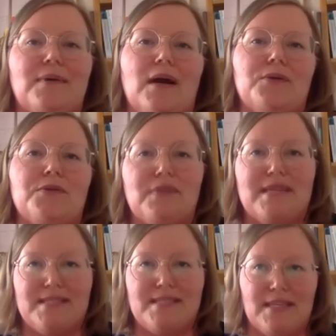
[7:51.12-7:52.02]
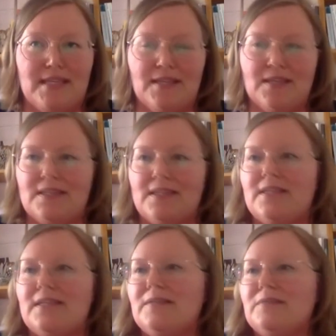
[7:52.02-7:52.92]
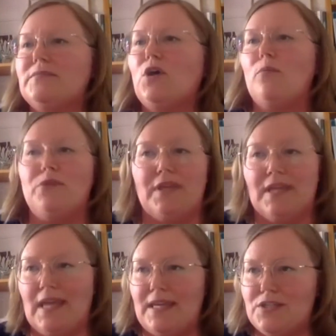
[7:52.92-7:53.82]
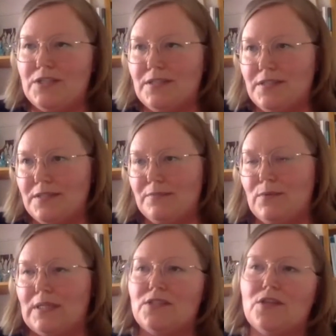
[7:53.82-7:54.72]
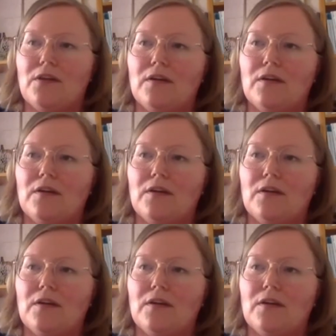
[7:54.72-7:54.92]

how do they see the communication, what